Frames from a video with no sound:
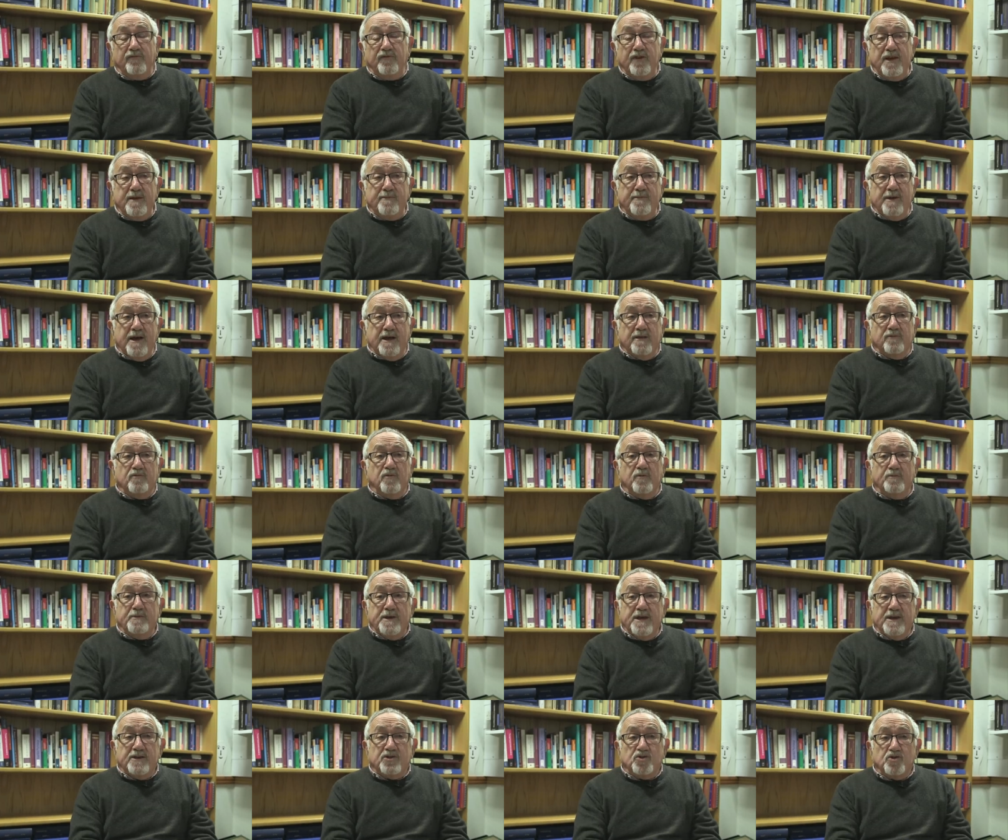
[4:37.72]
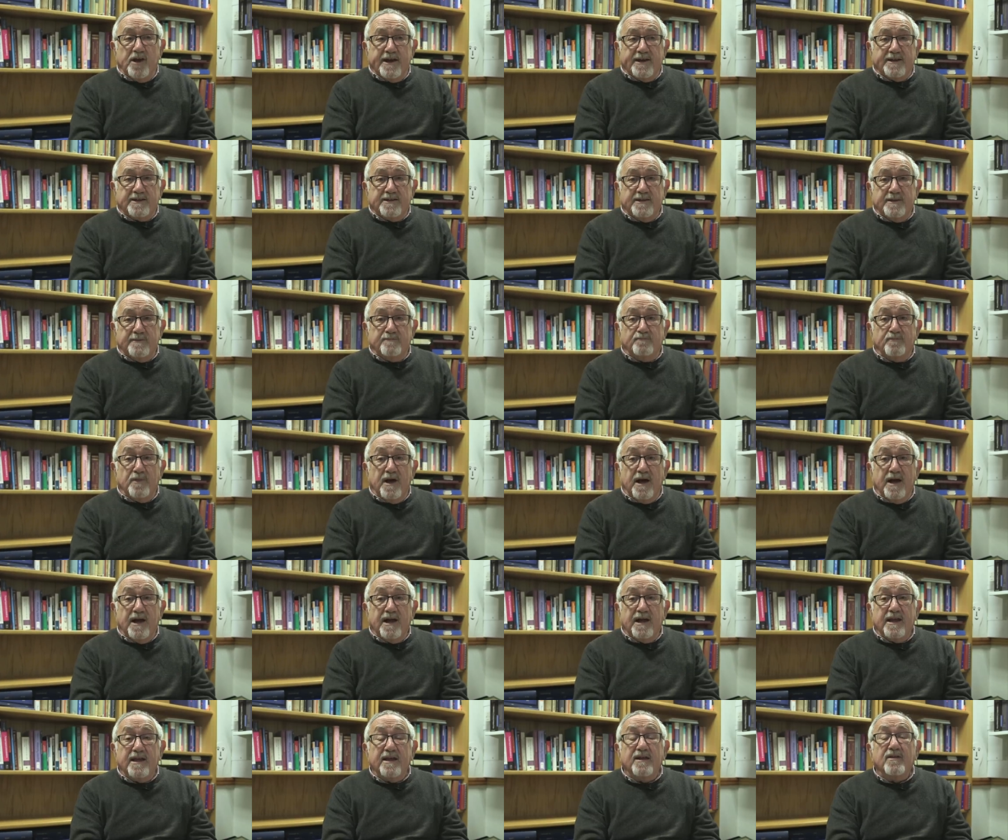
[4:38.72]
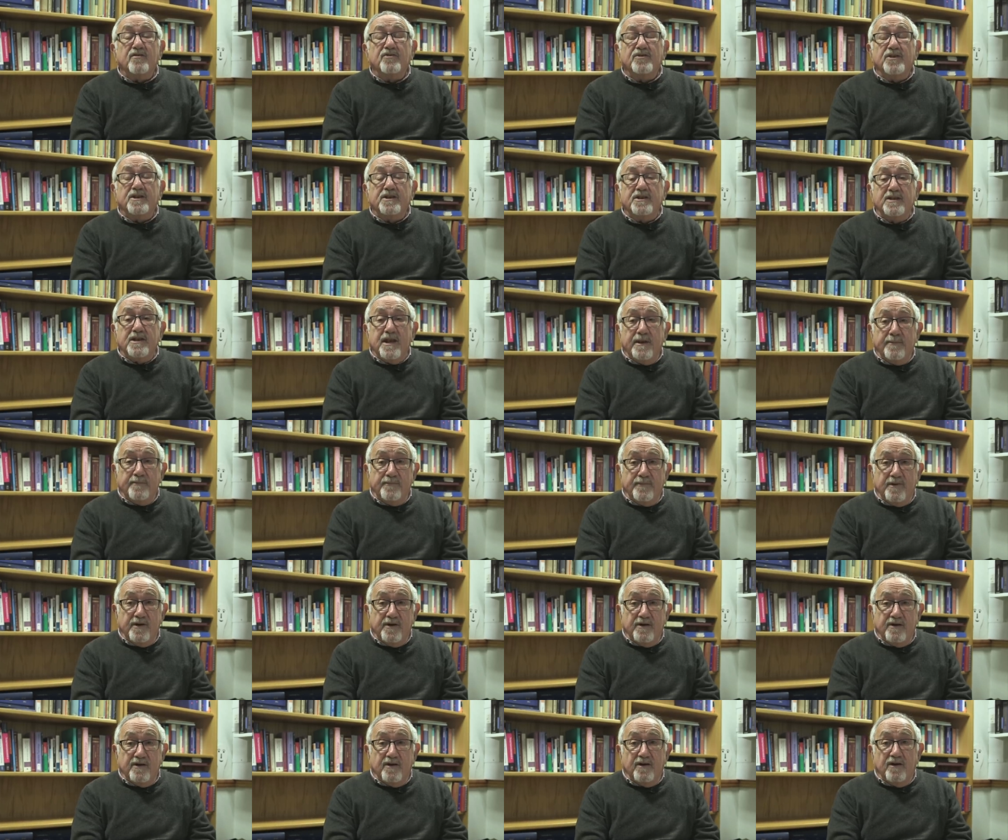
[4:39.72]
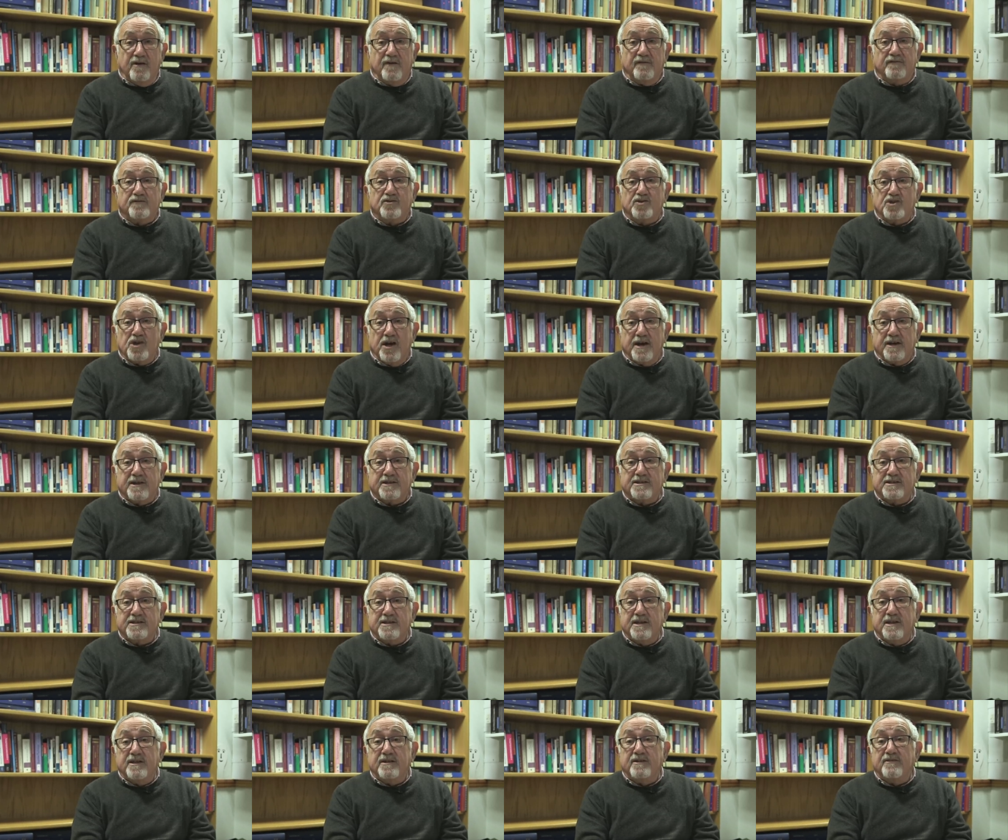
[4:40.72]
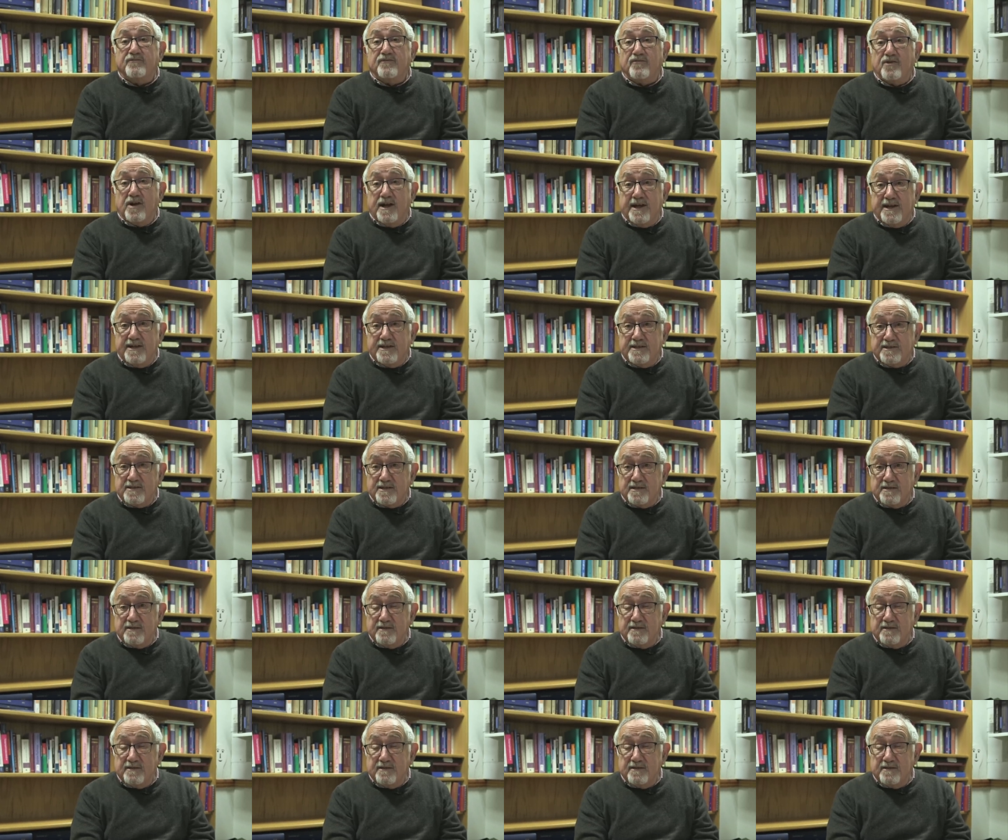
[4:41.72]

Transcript: female will be attracted by the number of chucks in a phrase,